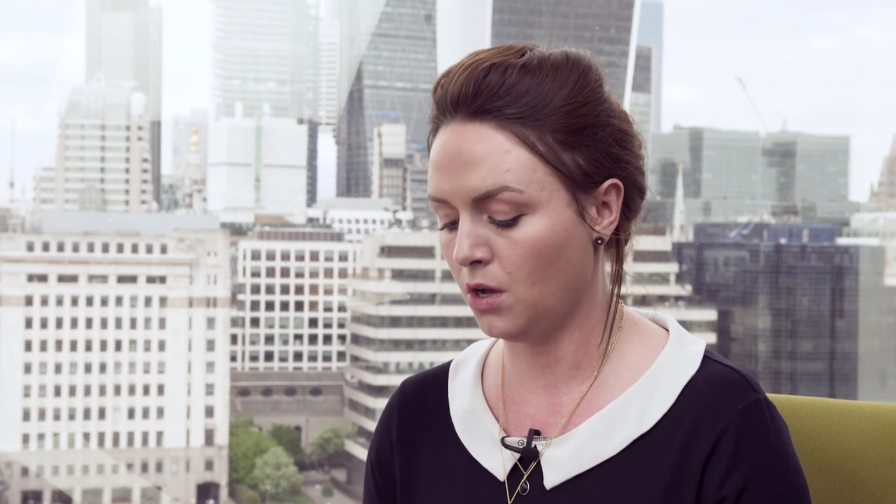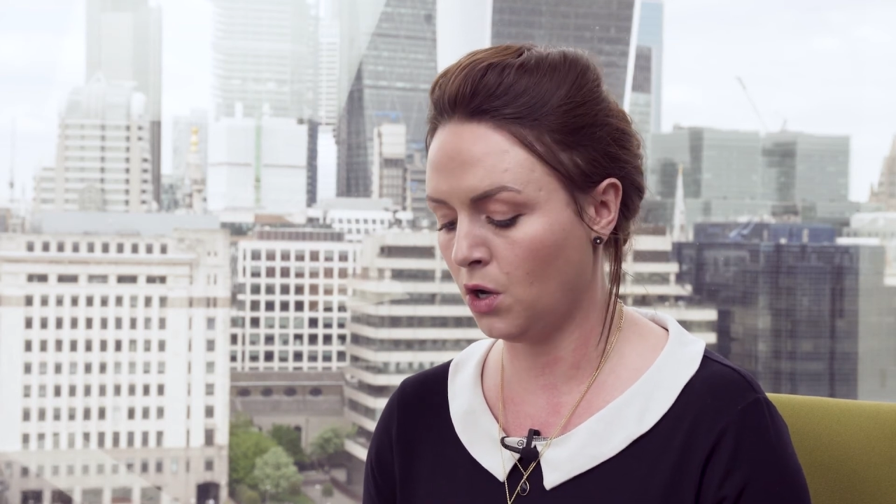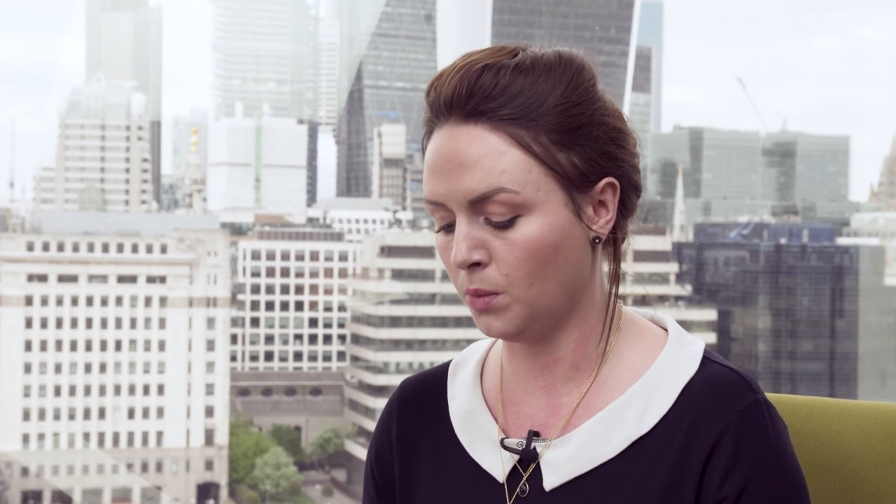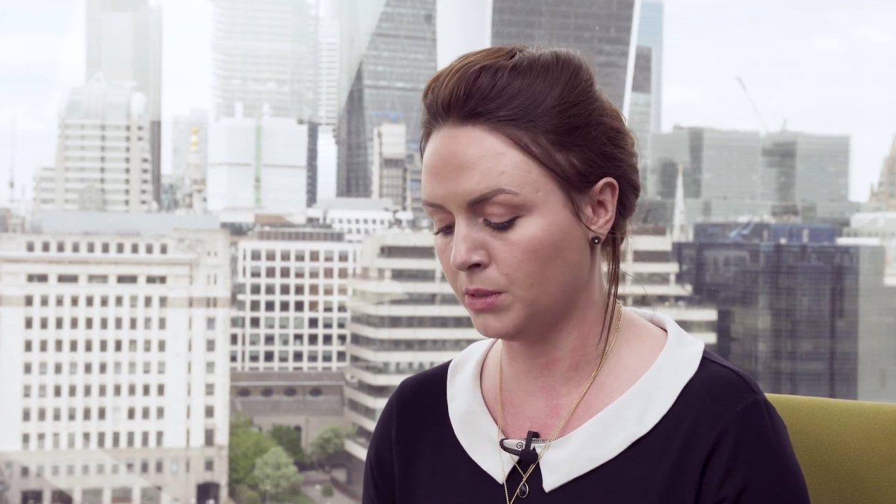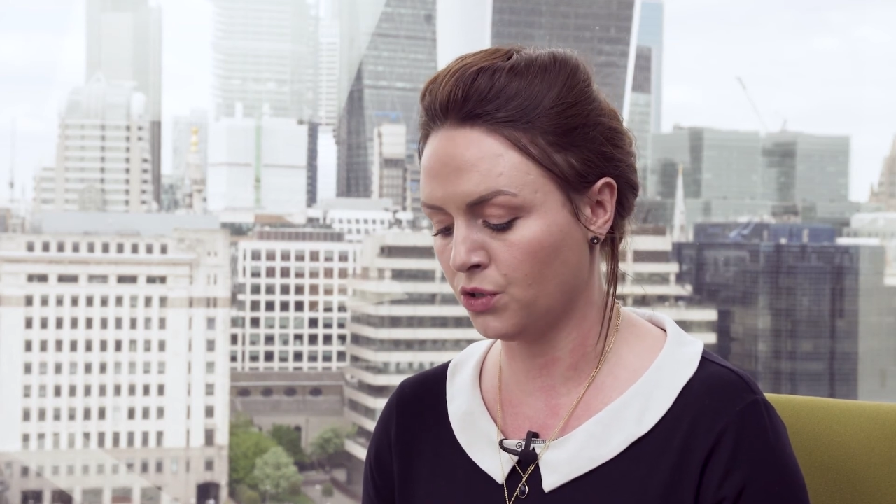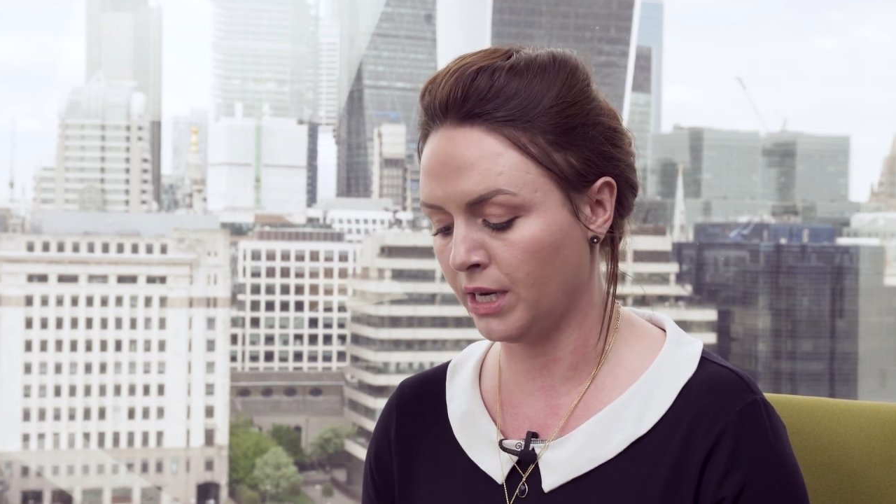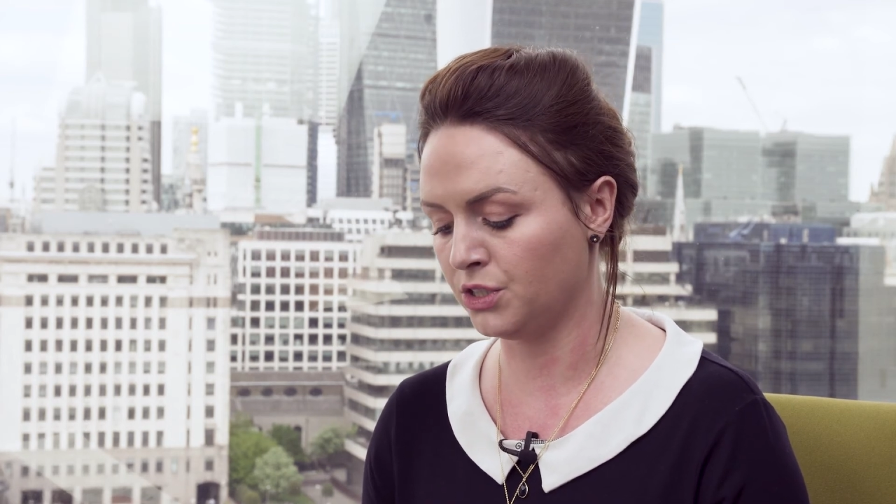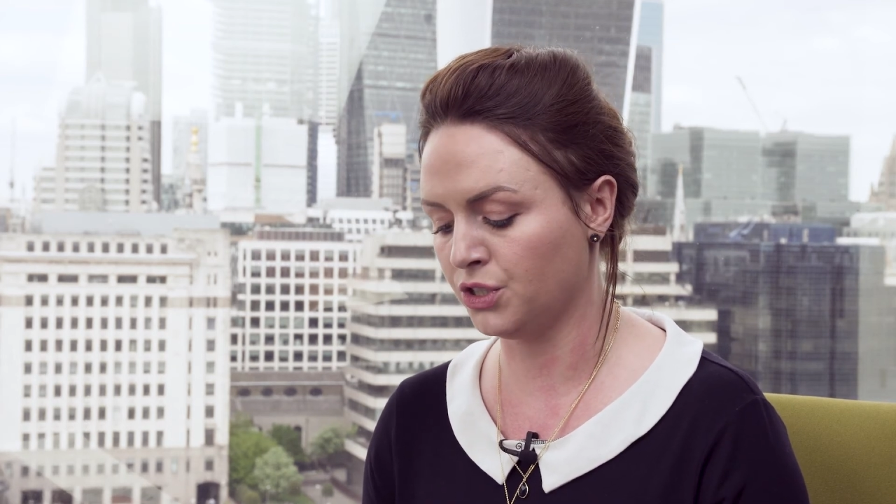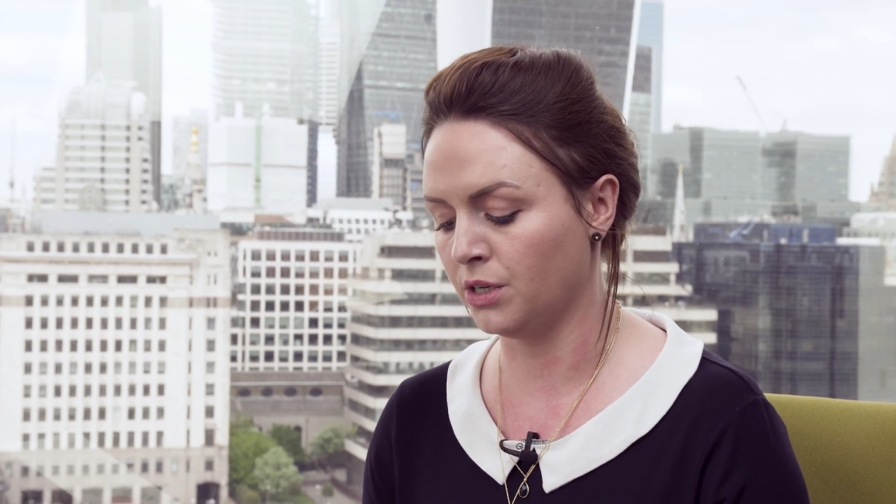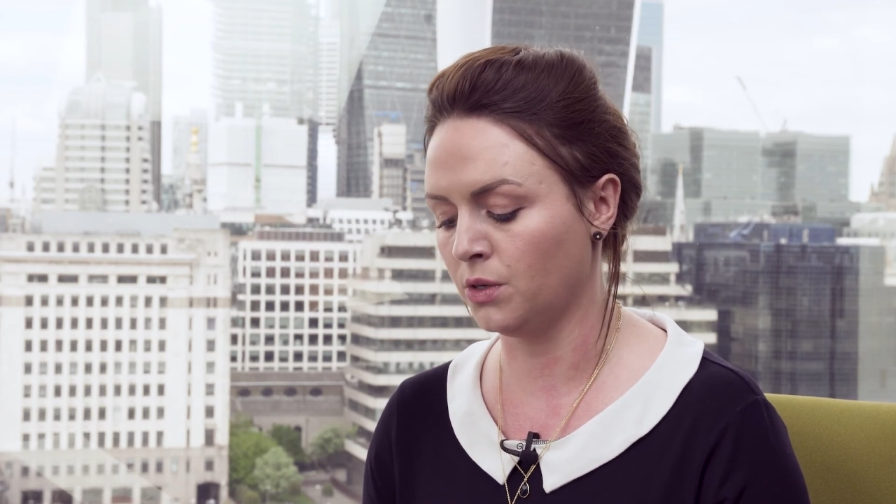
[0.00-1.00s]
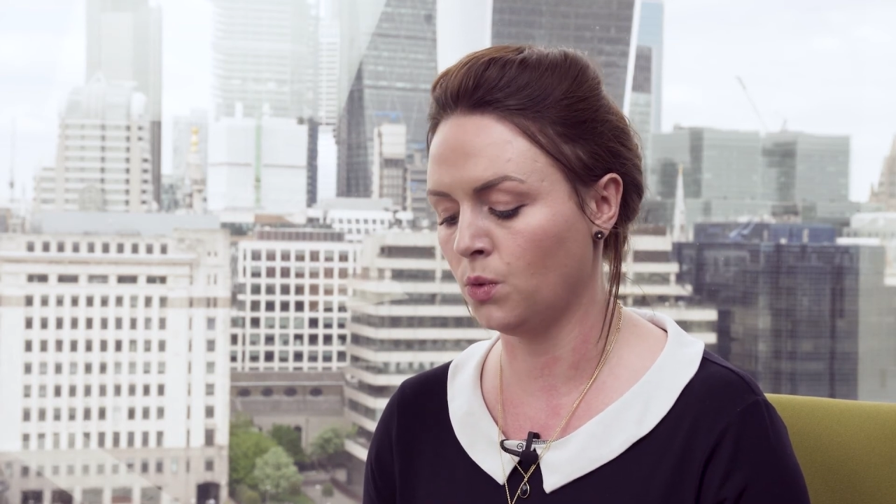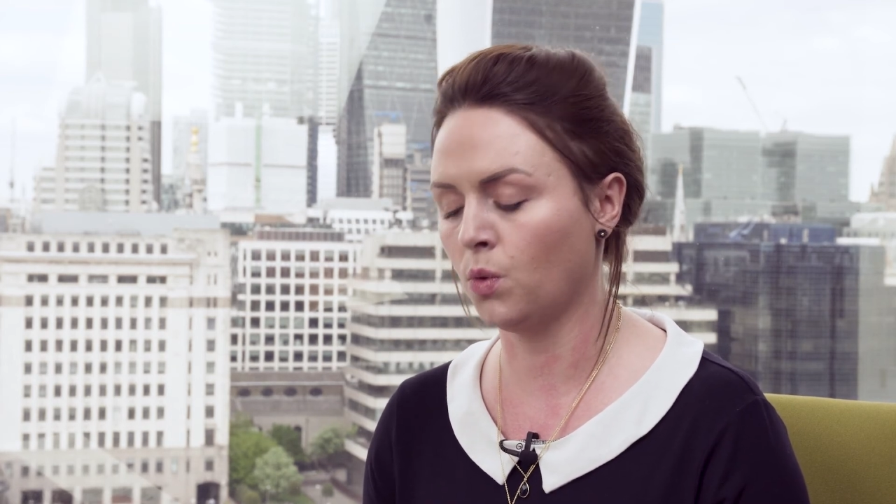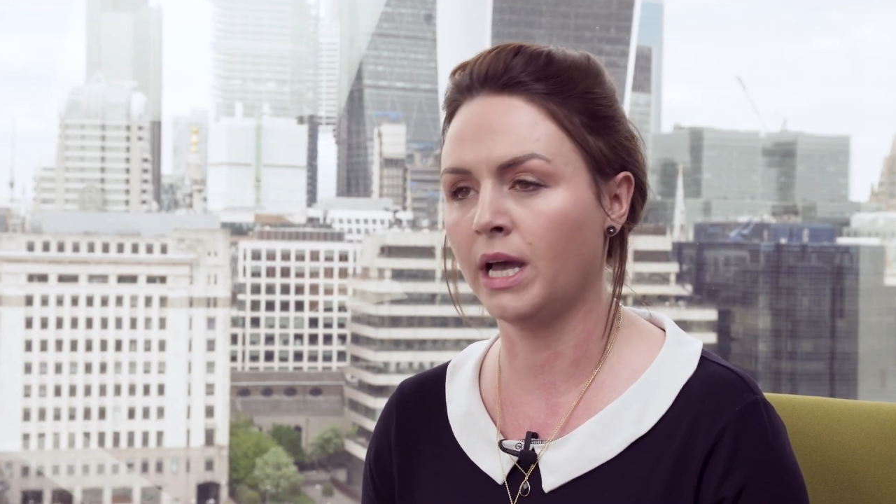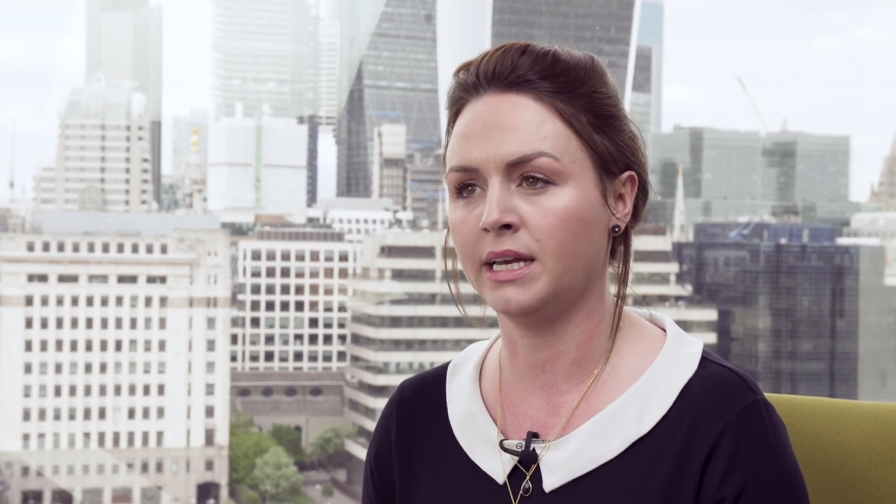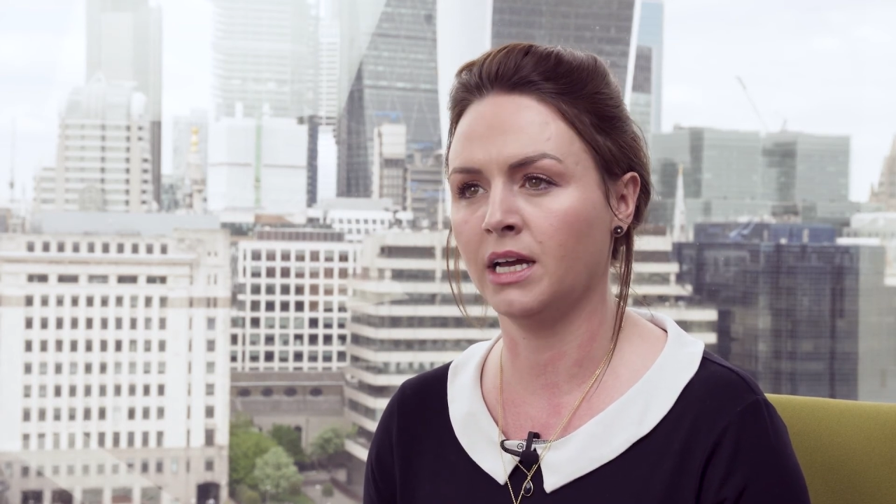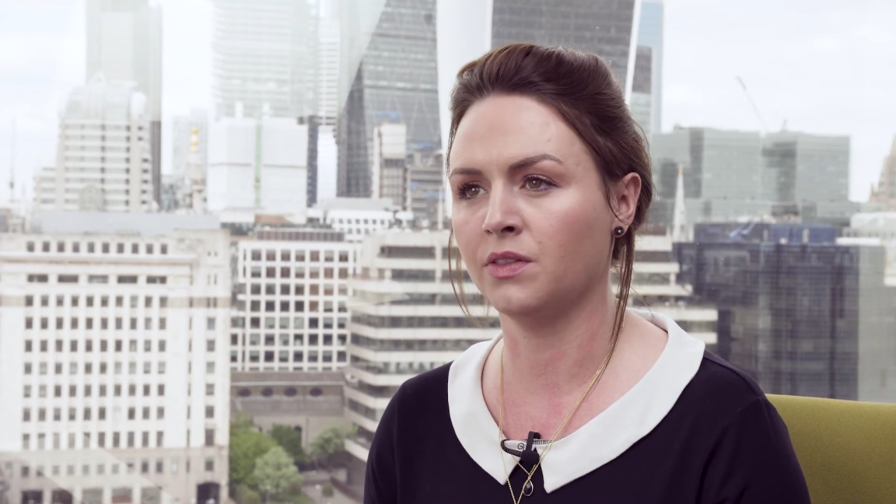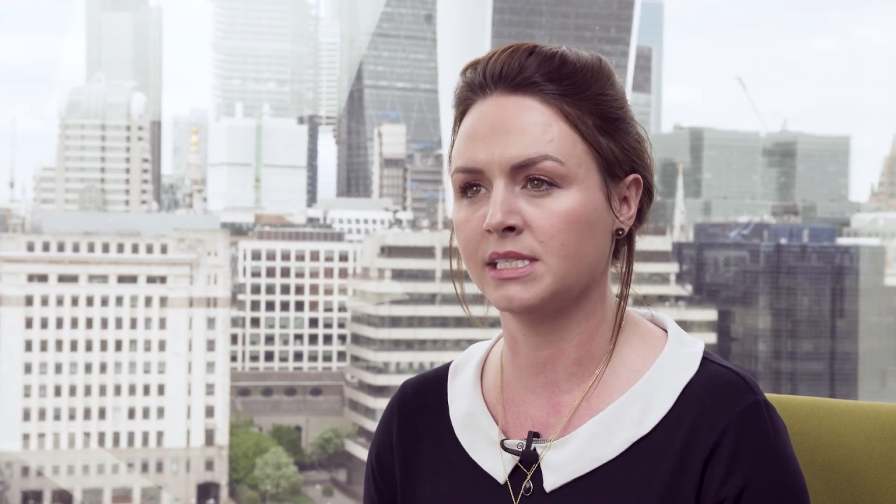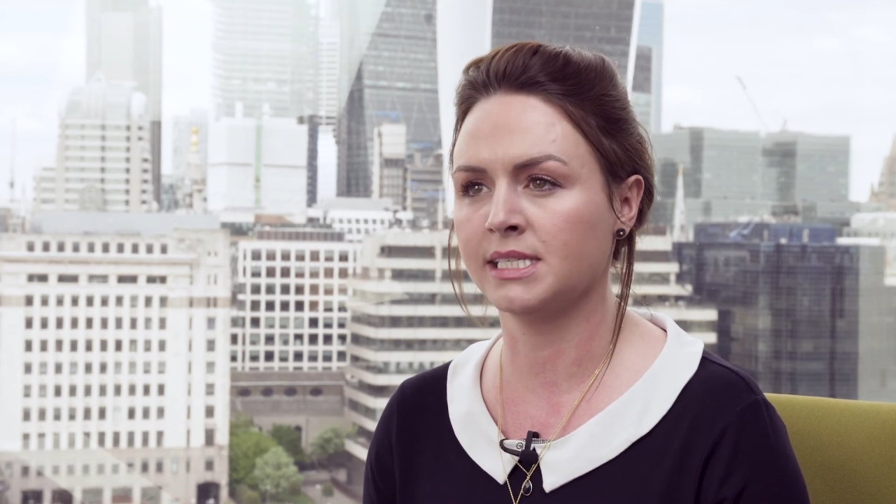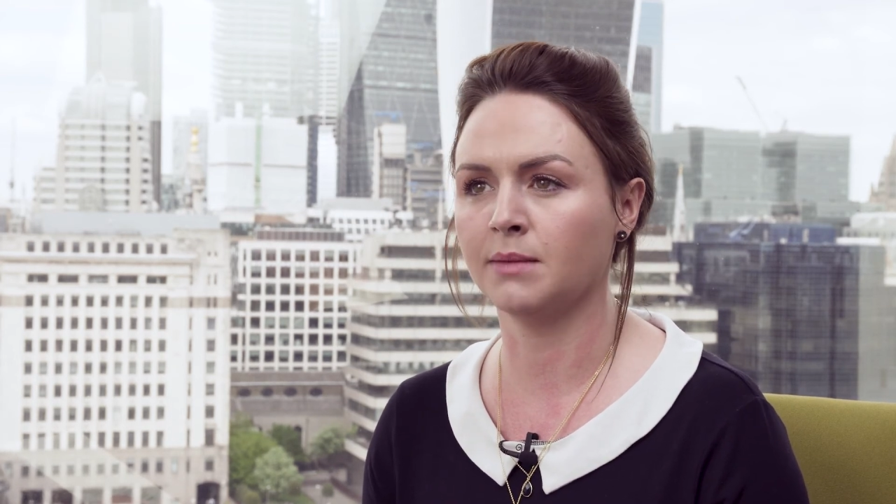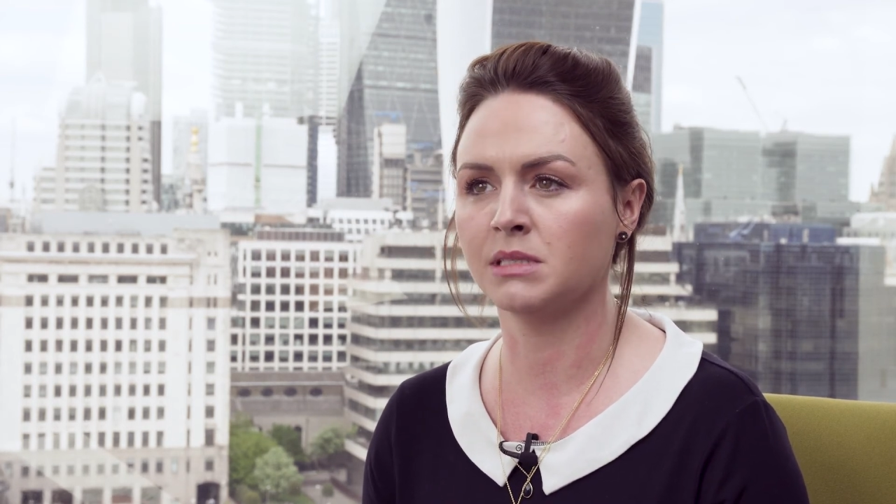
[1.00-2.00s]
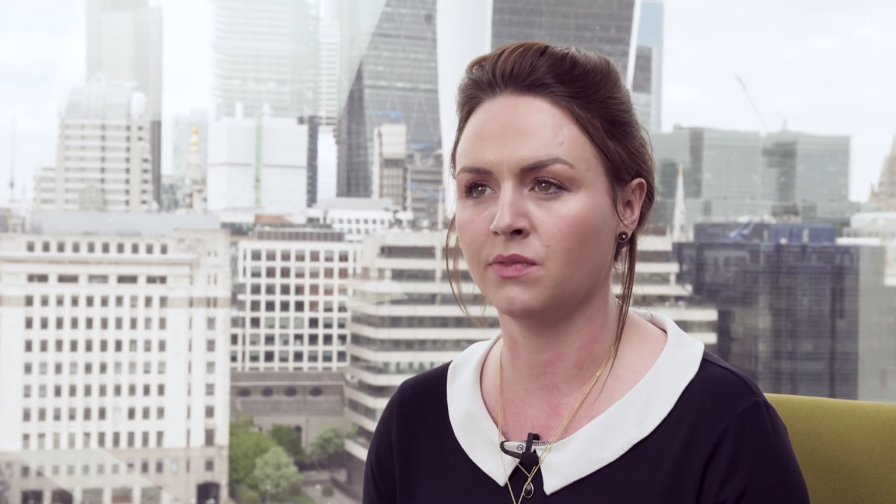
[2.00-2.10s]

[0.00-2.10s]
arbitration, or any other steps